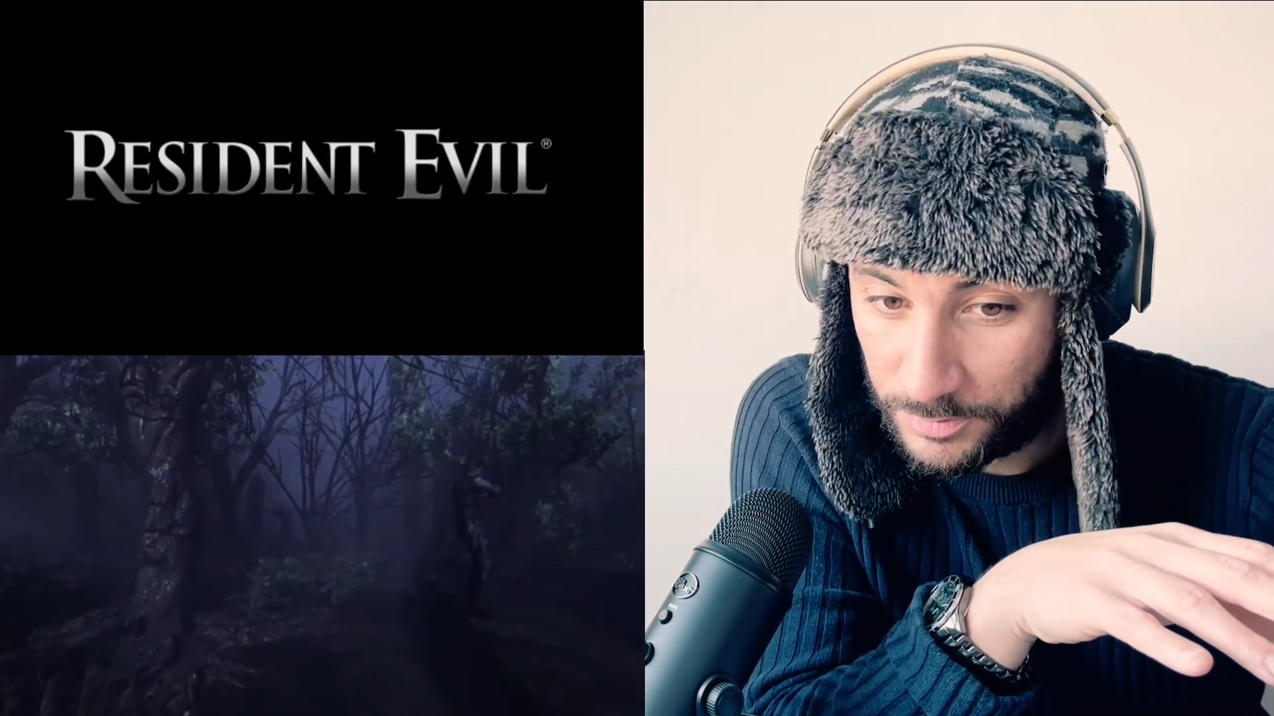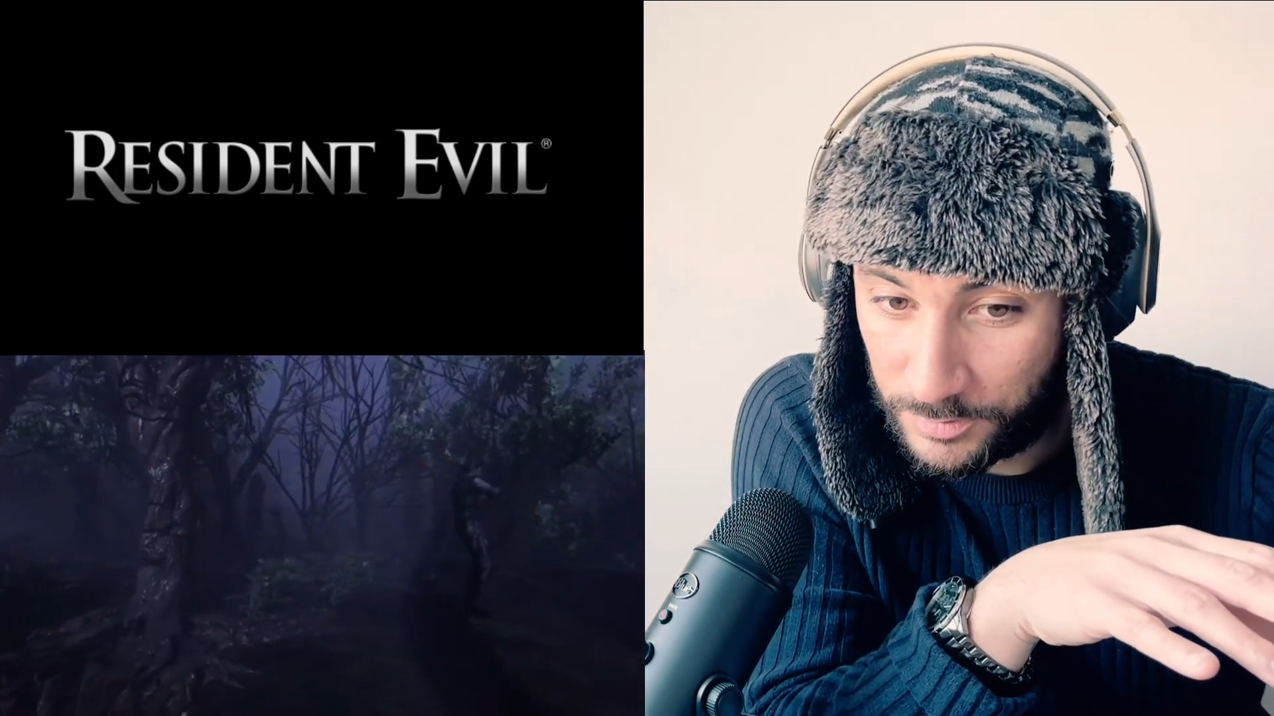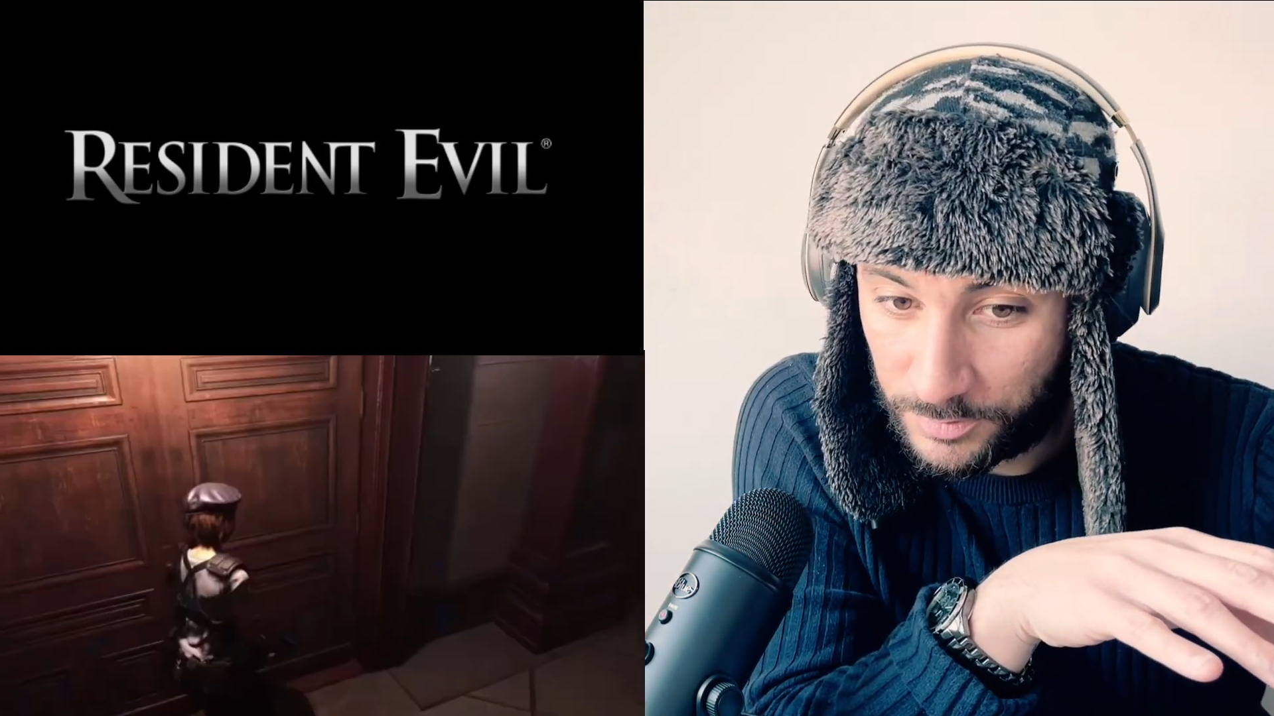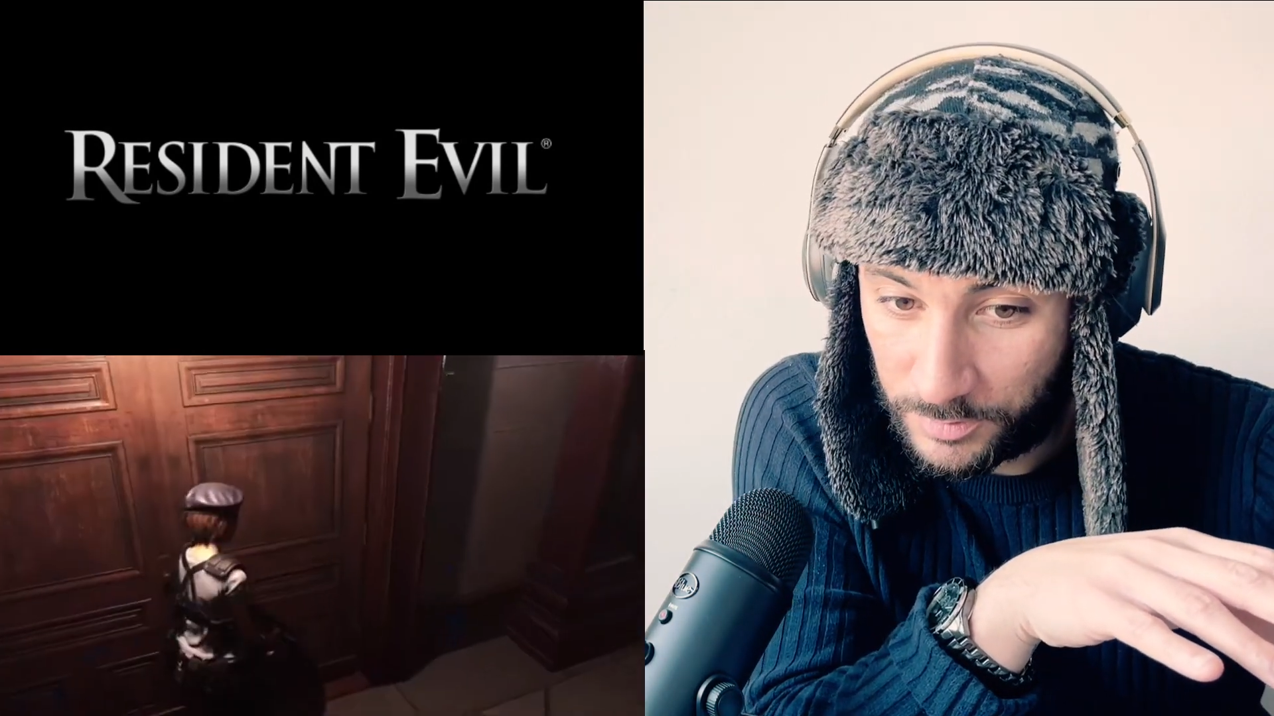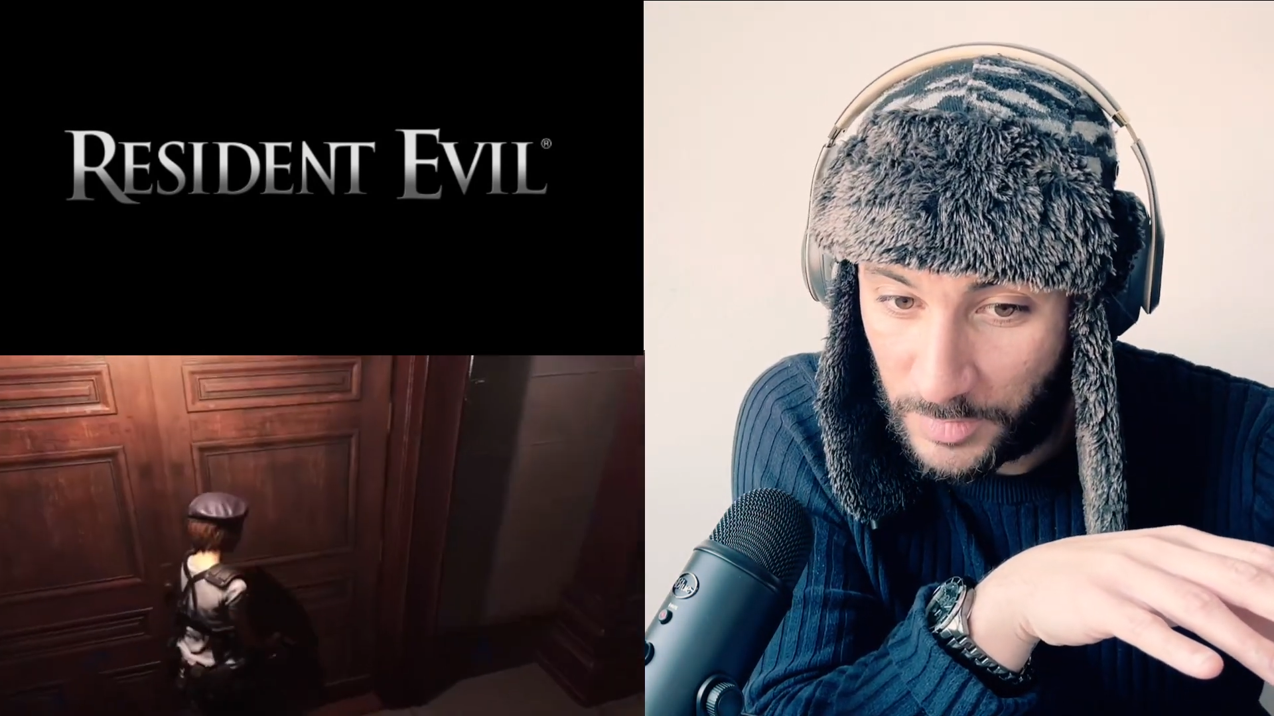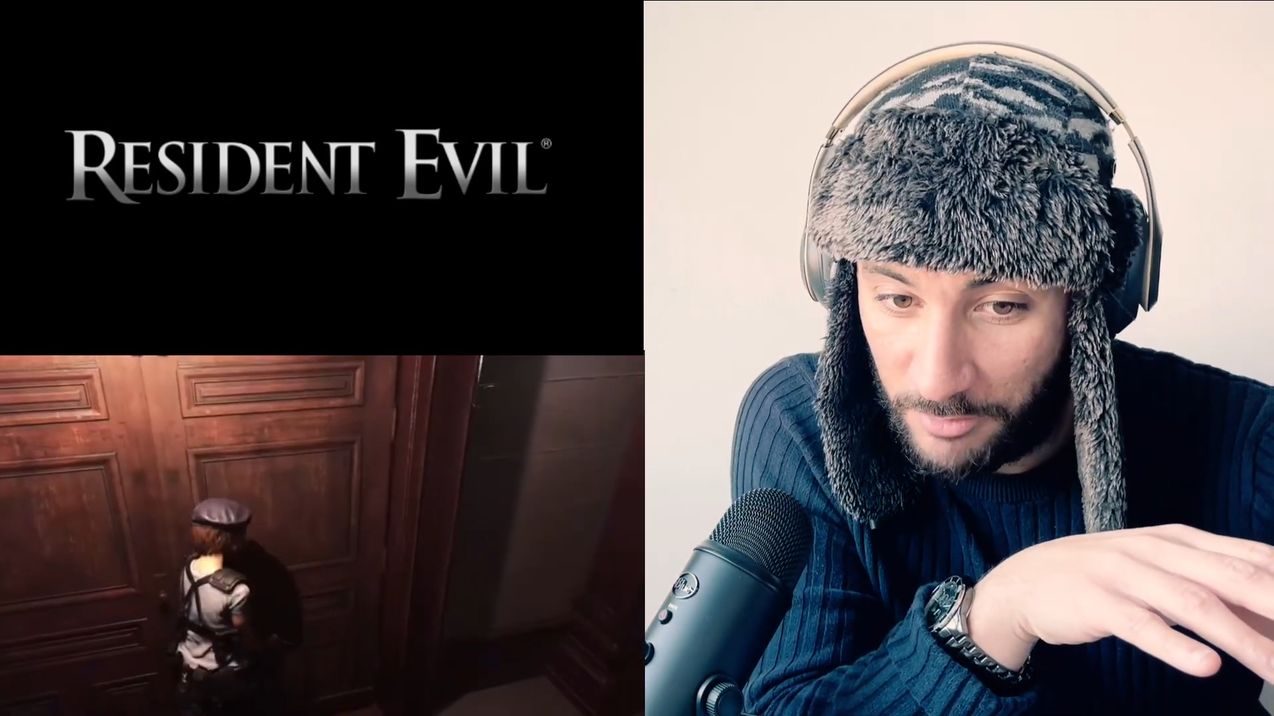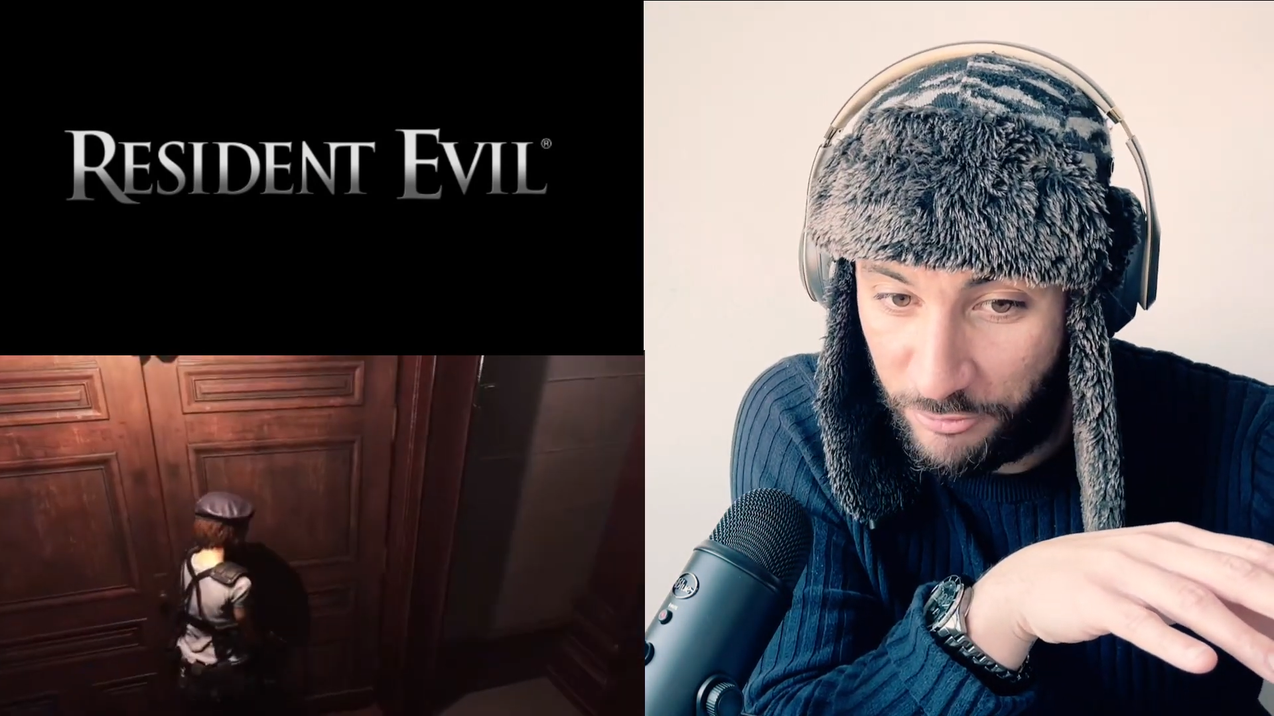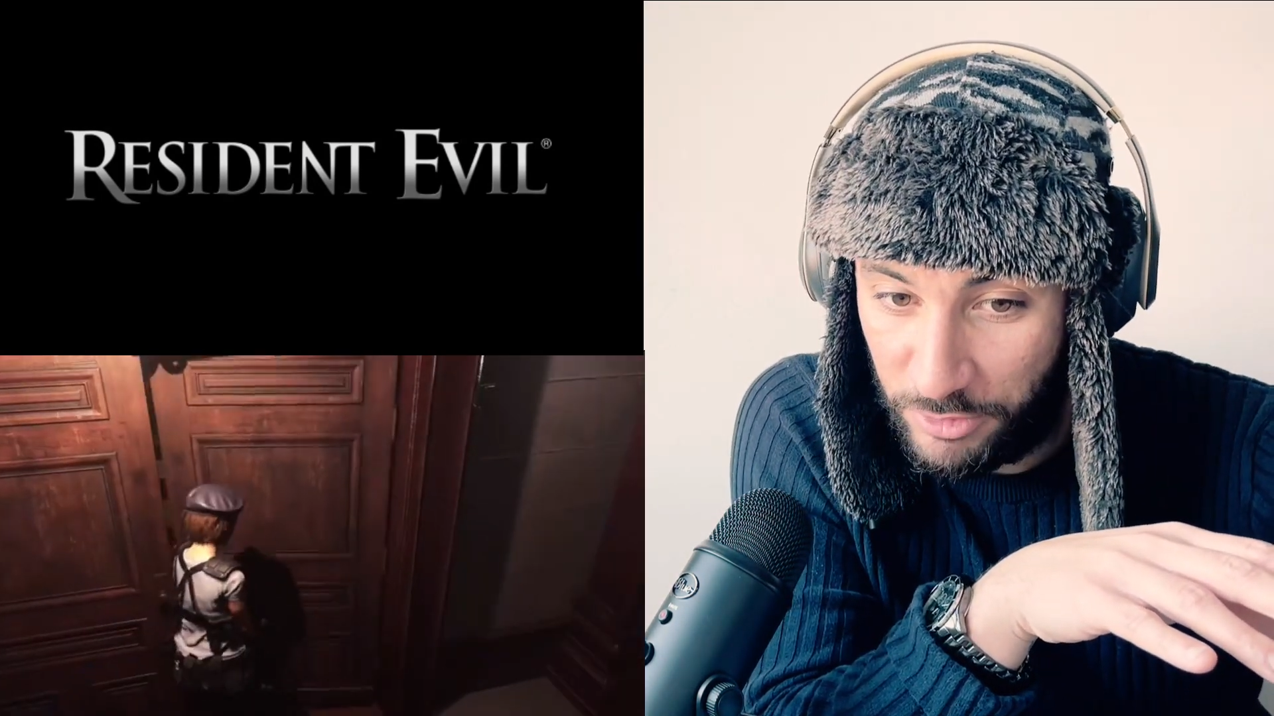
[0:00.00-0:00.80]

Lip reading: and